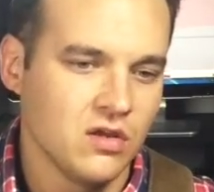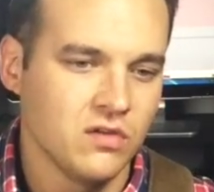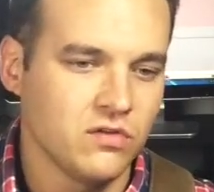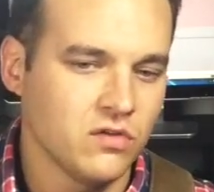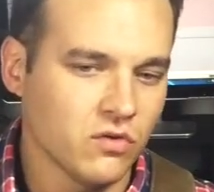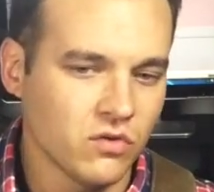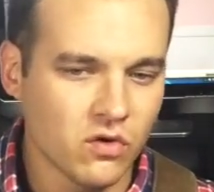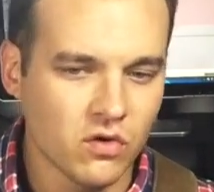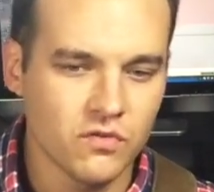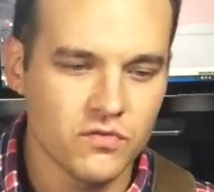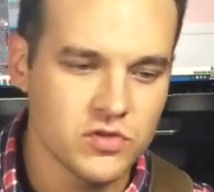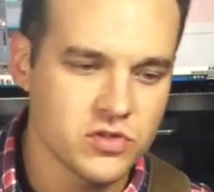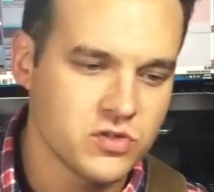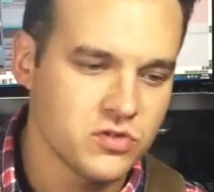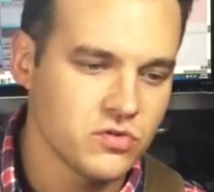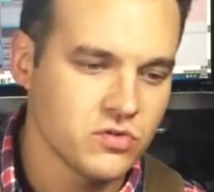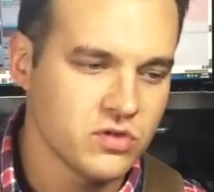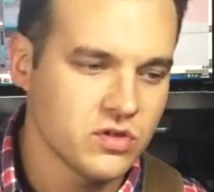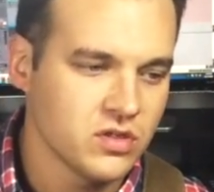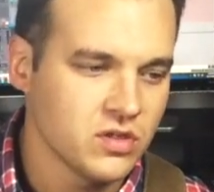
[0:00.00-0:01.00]
Don't
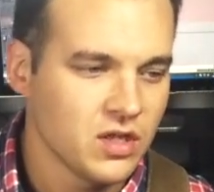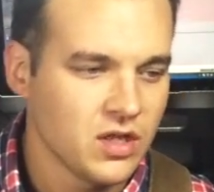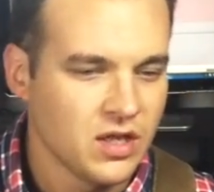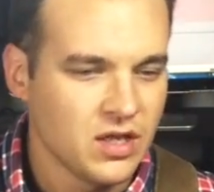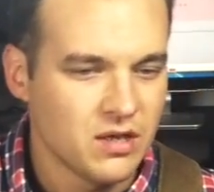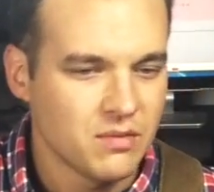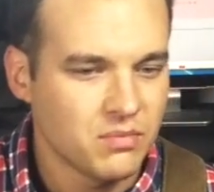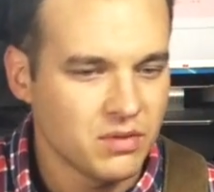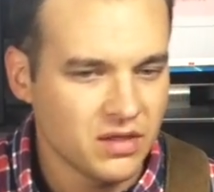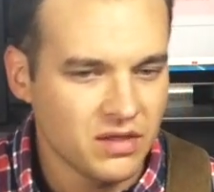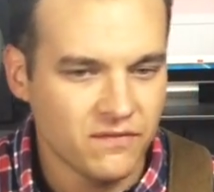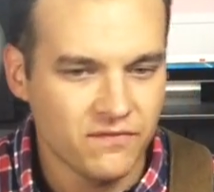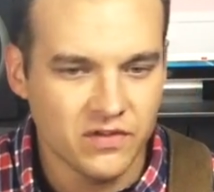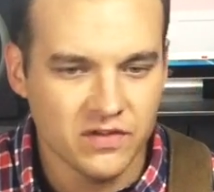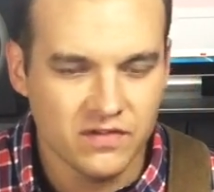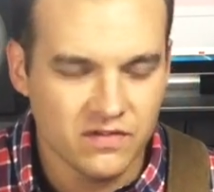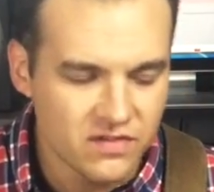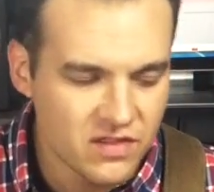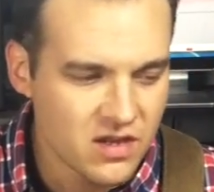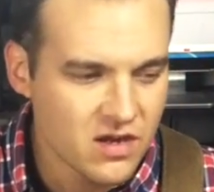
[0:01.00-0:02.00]
overdo it, but if
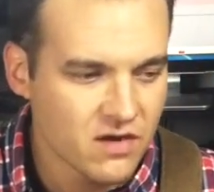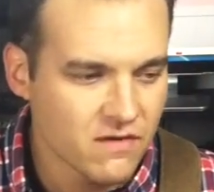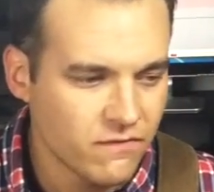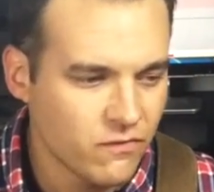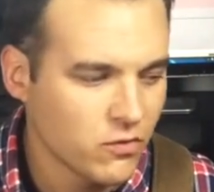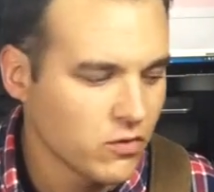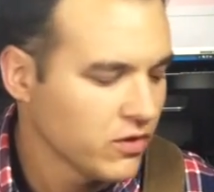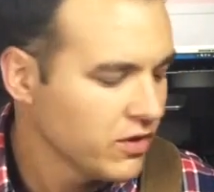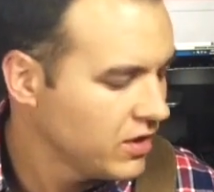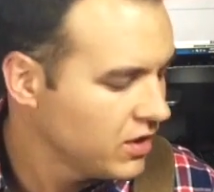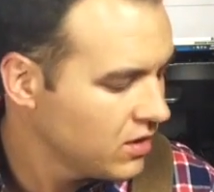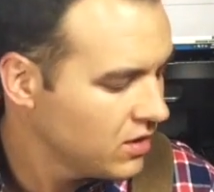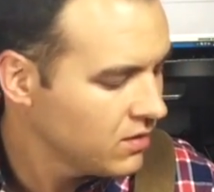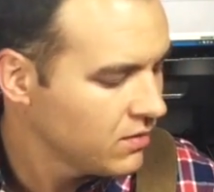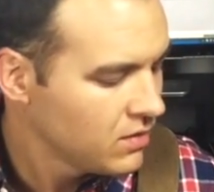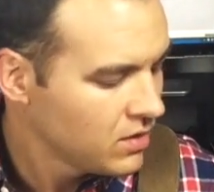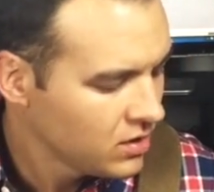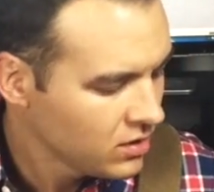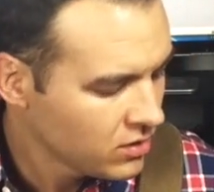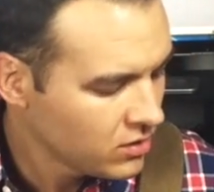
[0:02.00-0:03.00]
it's there for you,
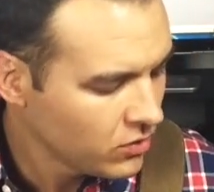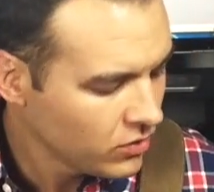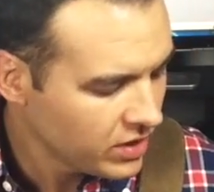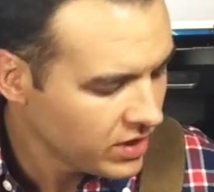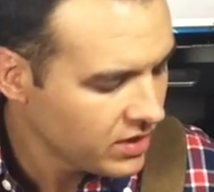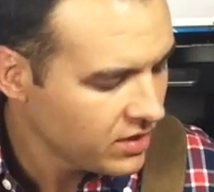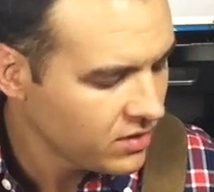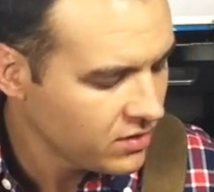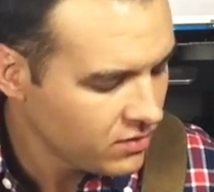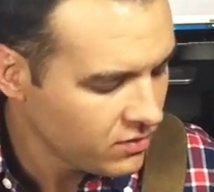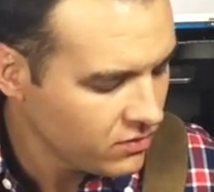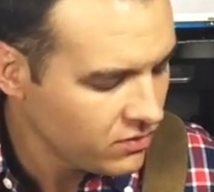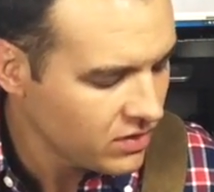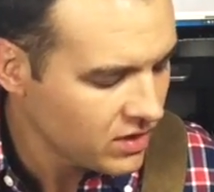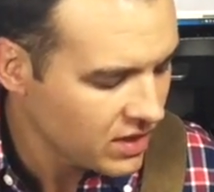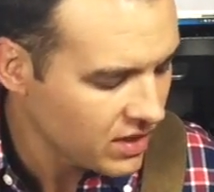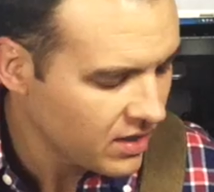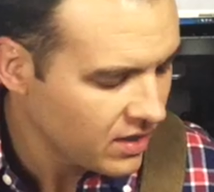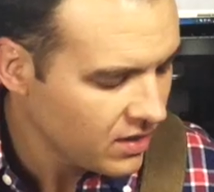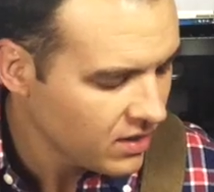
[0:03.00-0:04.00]
go ahead and do
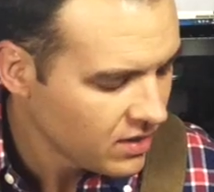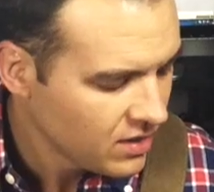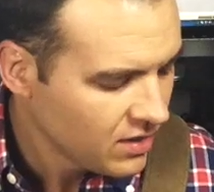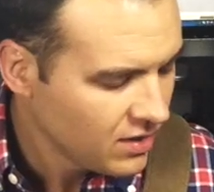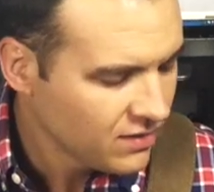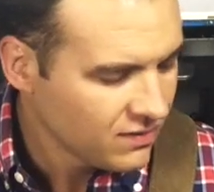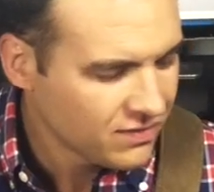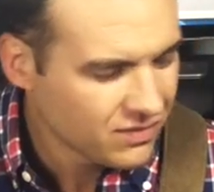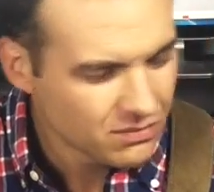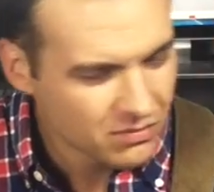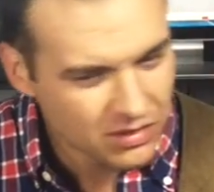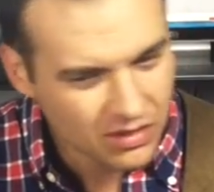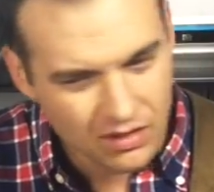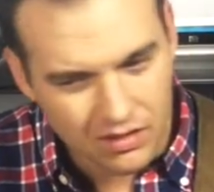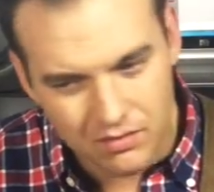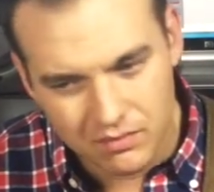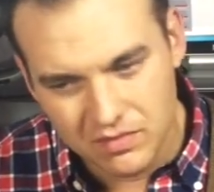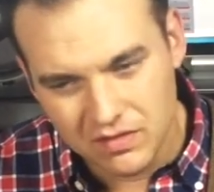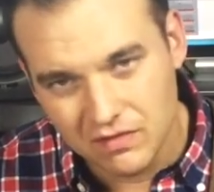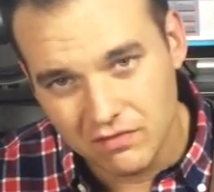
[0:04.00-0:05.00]
that. And
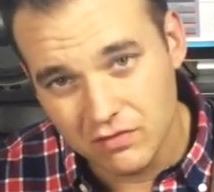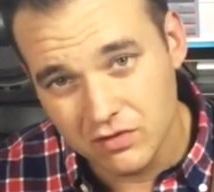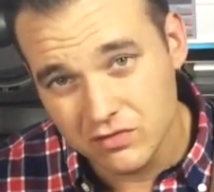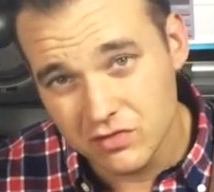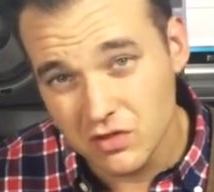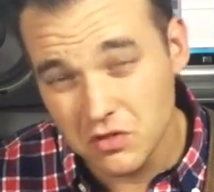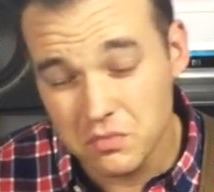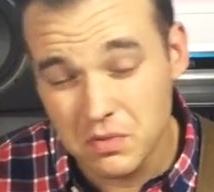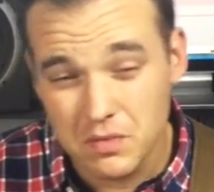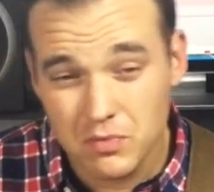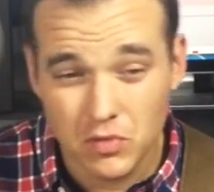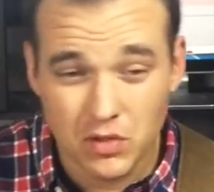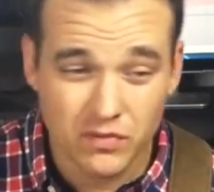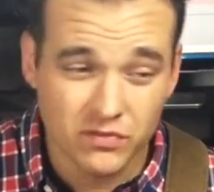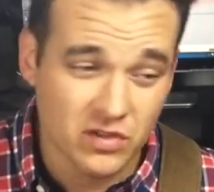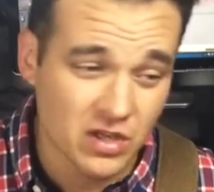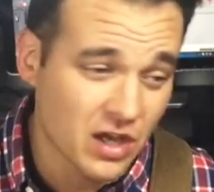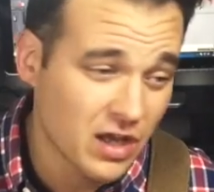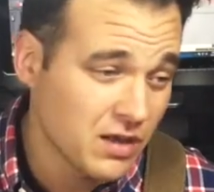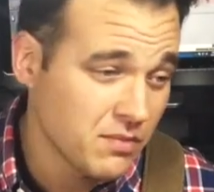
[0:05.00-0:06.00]
sometimes if there's other people
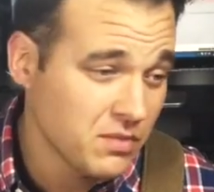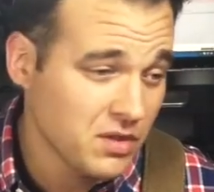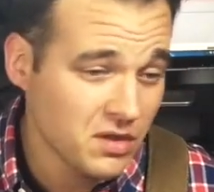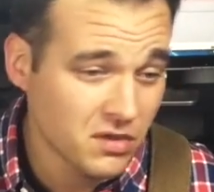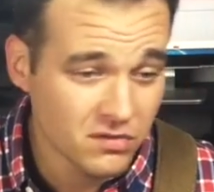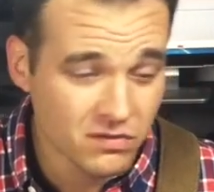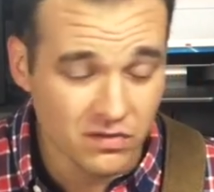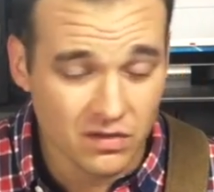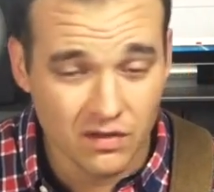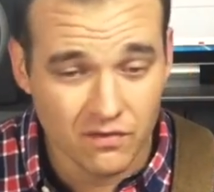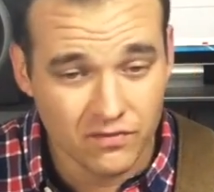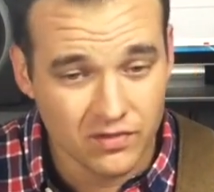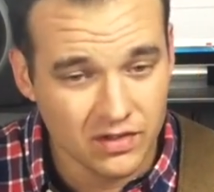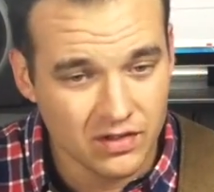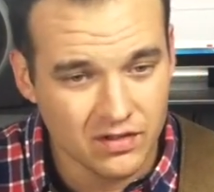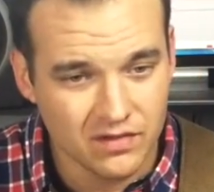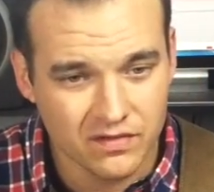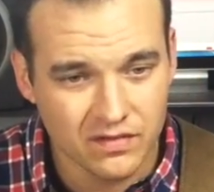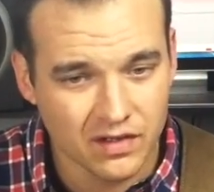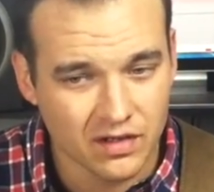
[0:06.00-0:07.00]
off timing and stuff,
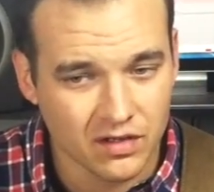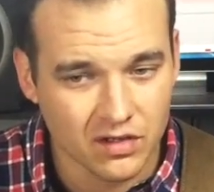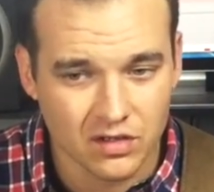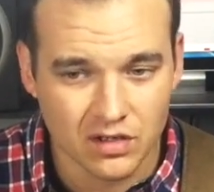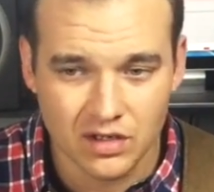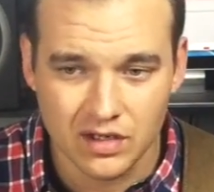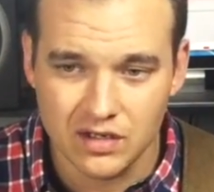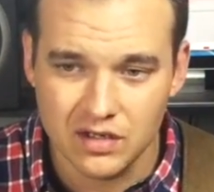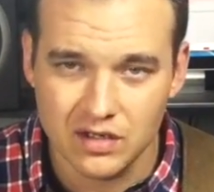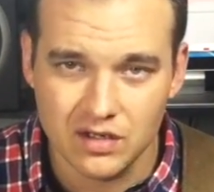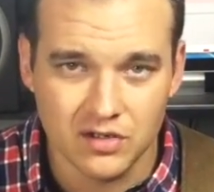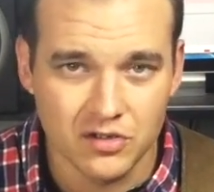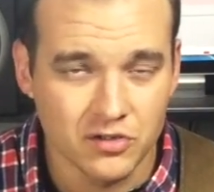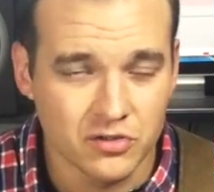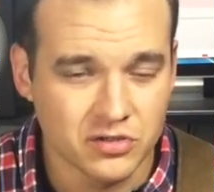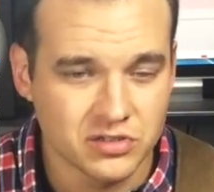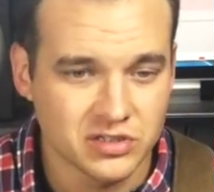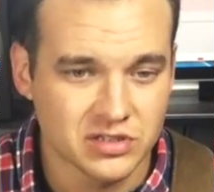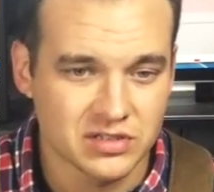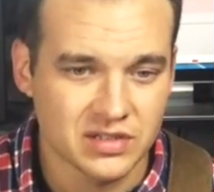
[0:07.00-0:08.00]
it's not a good idea to
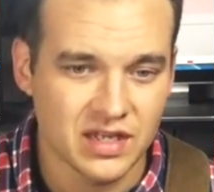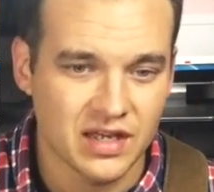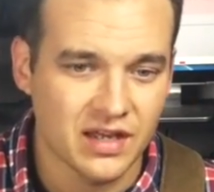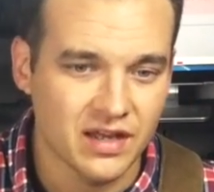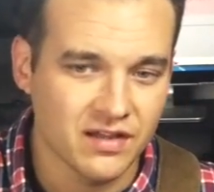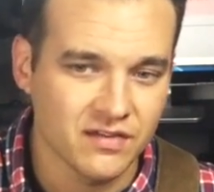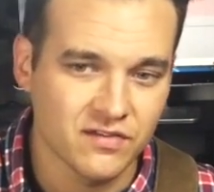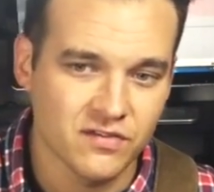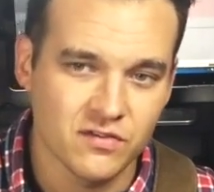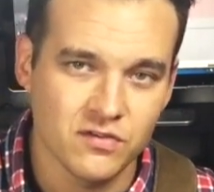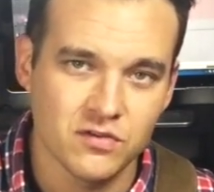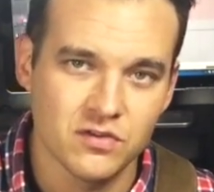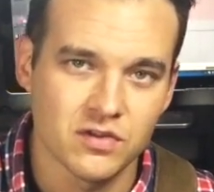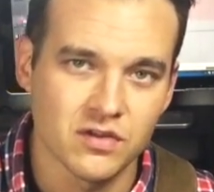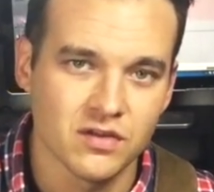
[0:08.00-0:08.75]
do it. It just adds to